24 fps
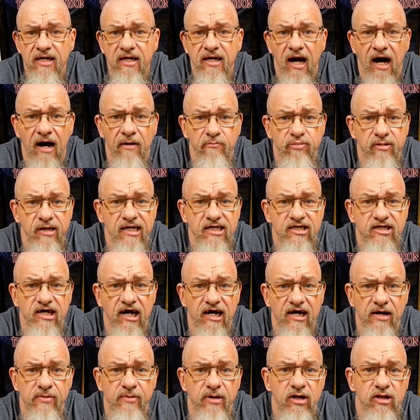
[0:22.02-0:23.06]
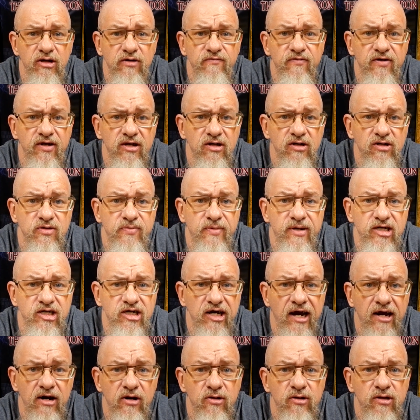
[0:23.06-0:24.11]
um, please check out my other videos on my
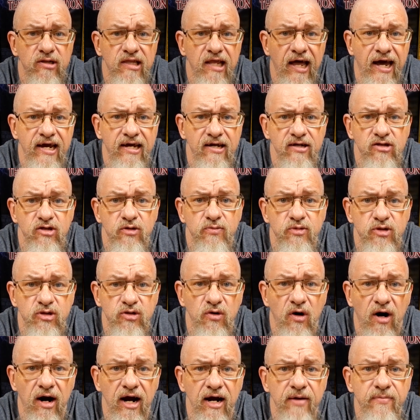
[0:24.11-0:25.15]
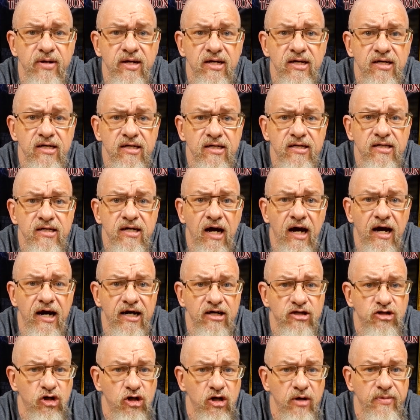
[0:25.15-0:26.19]
channel. Like and subscribe.
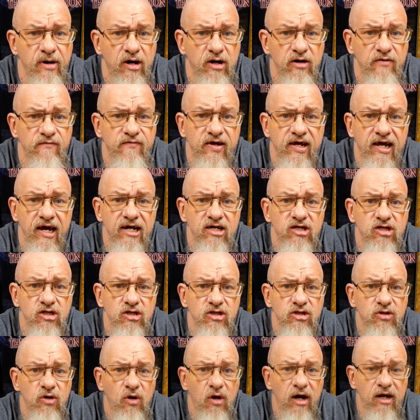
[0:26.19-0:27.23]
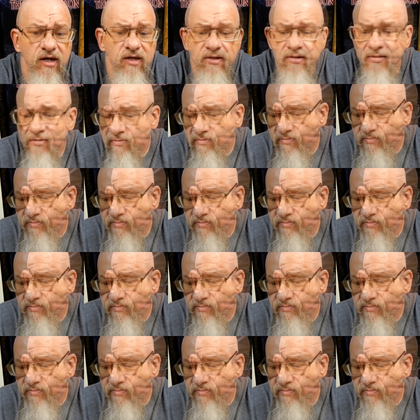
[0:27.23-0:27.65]
Uh, turn your bell notifications on.